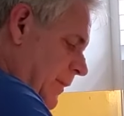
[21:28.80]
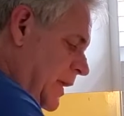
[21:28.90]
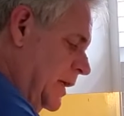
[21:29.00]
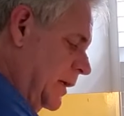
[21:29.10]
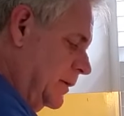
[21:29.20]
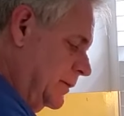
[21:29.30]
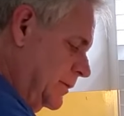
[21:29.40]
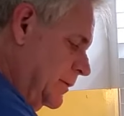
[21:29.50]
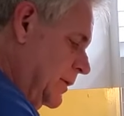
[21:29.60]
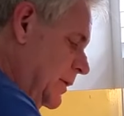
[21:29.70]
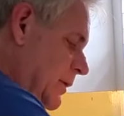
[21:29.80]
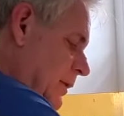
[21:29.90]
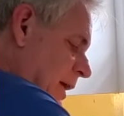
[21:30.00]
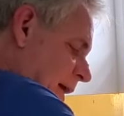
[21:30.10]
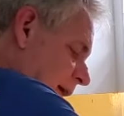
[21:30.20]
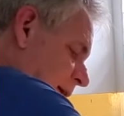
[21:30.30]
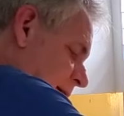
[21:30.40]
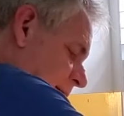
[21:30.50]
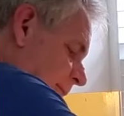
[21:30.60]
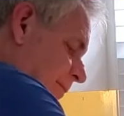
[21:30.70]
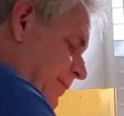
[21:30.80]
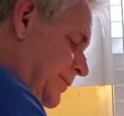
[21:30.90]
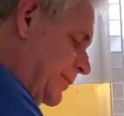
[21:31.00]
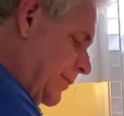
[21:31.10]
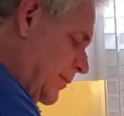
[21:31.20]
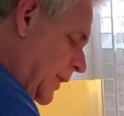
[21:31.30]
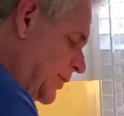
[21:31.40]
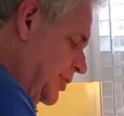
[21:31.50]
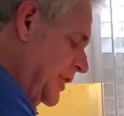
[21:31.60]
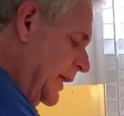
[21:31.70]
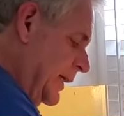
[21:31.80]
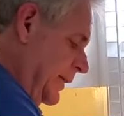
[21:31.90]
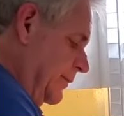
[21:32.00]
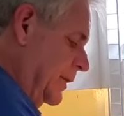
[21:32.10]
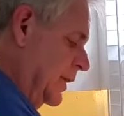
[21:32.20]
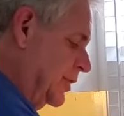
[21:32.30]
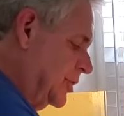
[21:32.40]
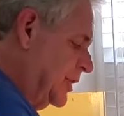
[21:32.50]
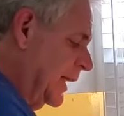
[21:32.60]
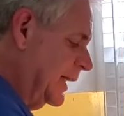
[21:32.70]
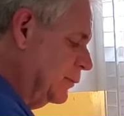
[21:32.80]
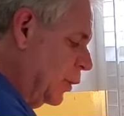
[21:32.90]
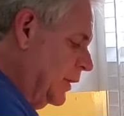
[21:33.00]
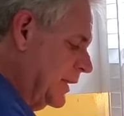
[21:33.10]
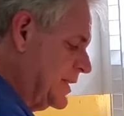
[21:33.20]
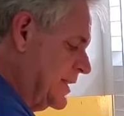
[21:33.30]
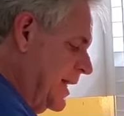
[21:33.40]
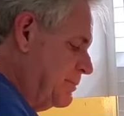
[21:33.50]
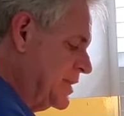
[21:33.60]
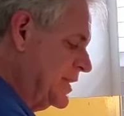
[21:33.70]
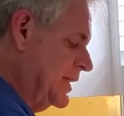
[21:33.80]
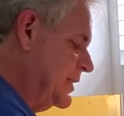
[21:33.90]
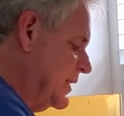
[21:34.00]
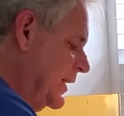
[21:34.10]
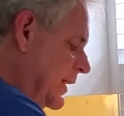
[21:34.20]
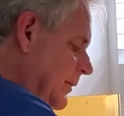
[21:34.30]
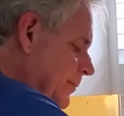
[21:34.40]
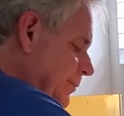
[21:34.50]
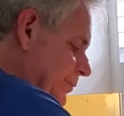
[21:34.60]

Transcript: You know, like chicken. Chicken will accept seasoning,